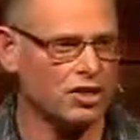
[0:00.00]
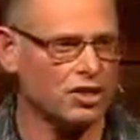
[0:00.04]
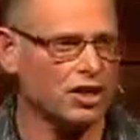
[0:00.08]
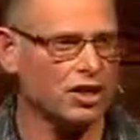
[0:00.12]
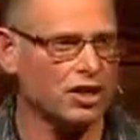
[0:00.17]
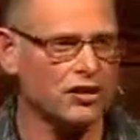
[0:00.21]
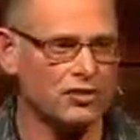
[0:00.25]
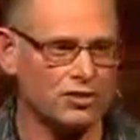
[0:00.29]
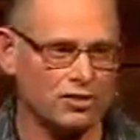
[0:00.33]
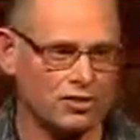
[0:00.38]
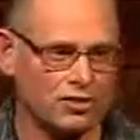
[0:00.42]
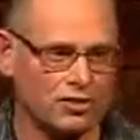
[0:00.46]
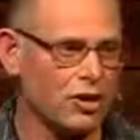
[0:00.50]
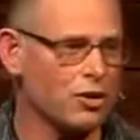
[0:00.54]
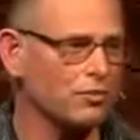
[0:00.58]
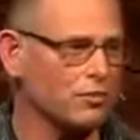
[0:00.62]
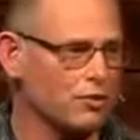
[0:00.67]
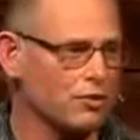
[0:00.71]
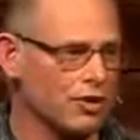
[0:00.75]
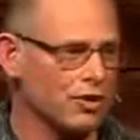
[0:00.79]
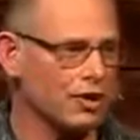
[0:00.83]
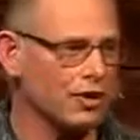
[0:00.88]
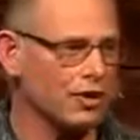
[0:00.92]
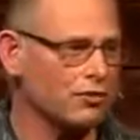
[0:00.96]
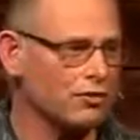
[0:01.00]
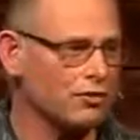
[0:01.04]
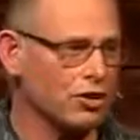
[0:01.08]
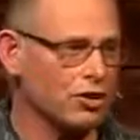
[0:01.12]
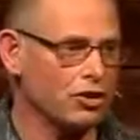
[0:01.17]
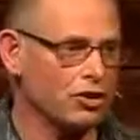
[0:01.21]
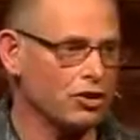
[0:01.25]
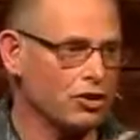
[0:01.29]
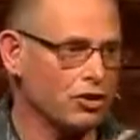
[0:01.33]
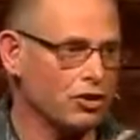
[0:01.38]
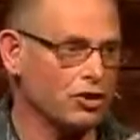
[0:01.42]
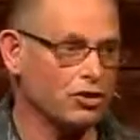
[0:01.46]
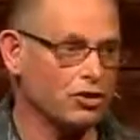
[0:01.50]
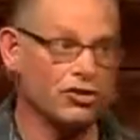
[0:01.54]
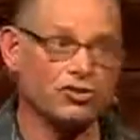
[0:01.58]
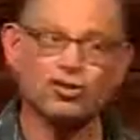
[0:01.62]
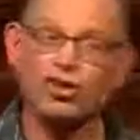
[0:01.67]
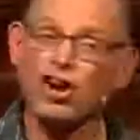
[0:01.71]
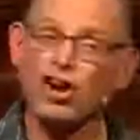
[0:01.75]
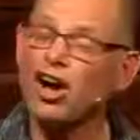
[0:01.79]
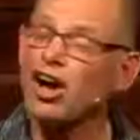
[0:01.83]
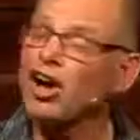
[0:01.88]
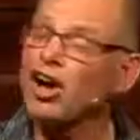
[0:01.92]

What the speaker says: I so believe that God has not